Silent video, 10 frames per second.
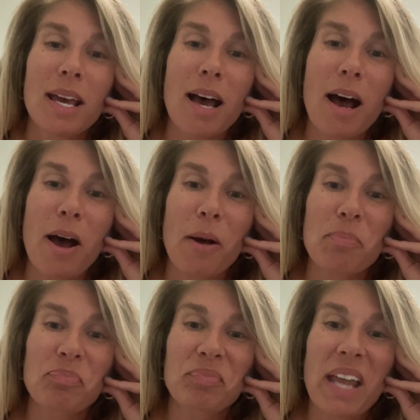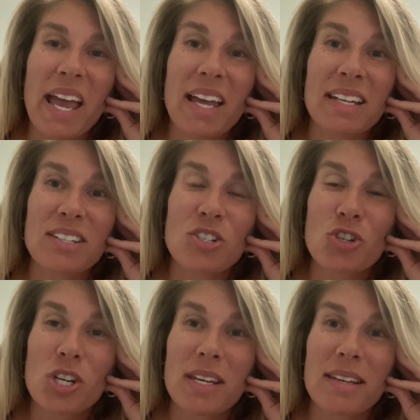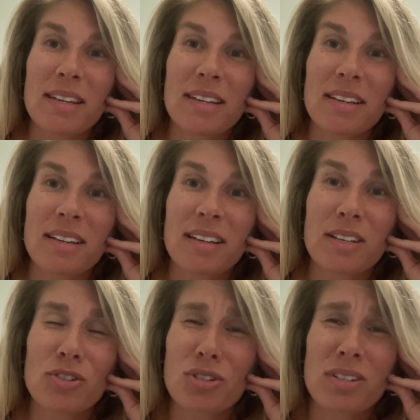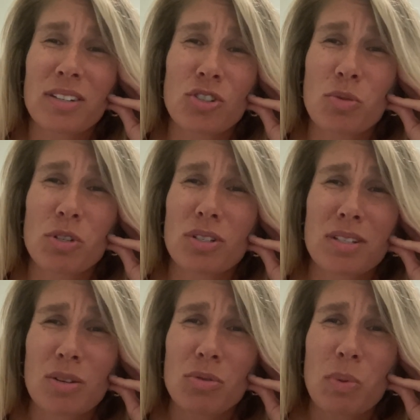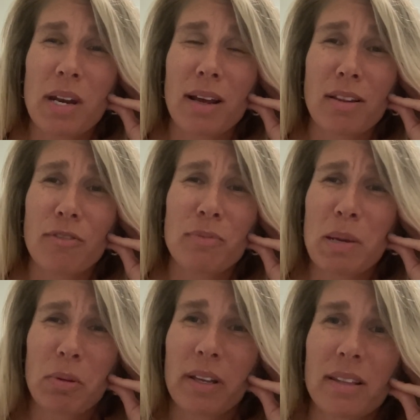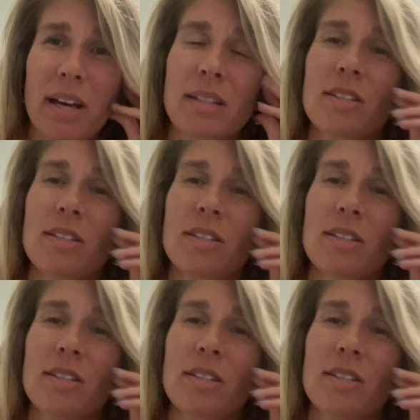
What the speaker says: And she was just so sweet. I love people like that.